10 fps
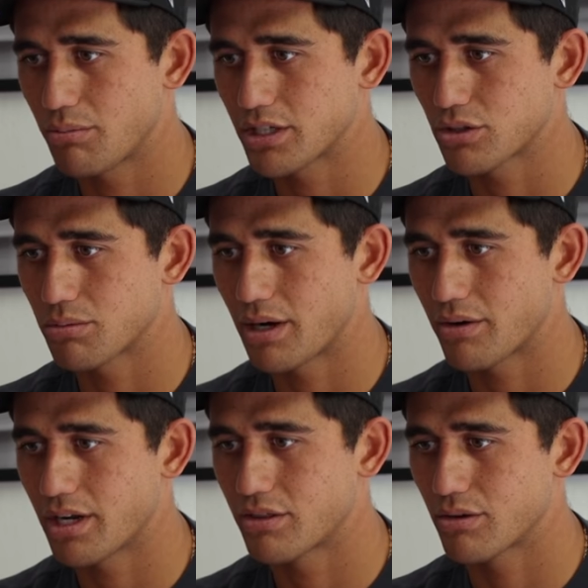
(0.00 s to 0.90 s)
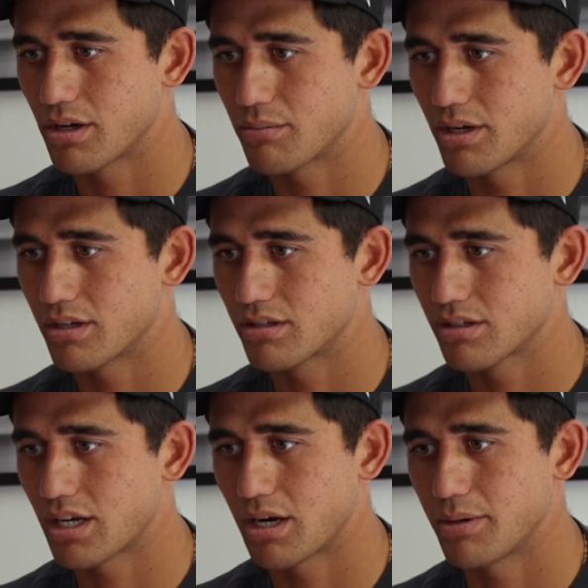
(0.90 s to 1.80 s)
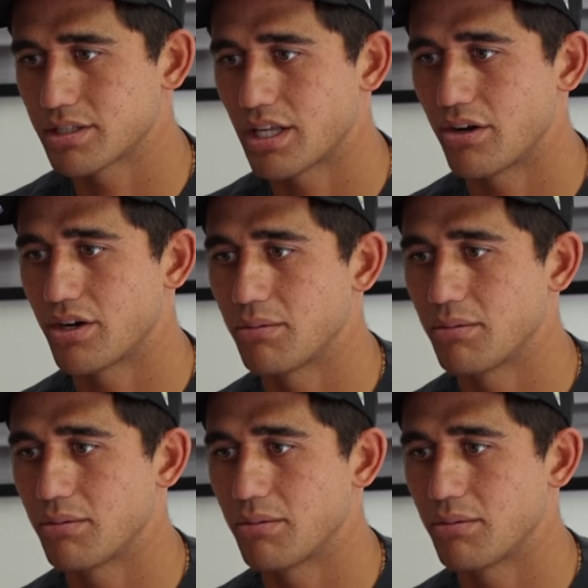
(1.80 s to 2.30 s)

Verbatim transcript: muscled my way through it, but kind of messed that one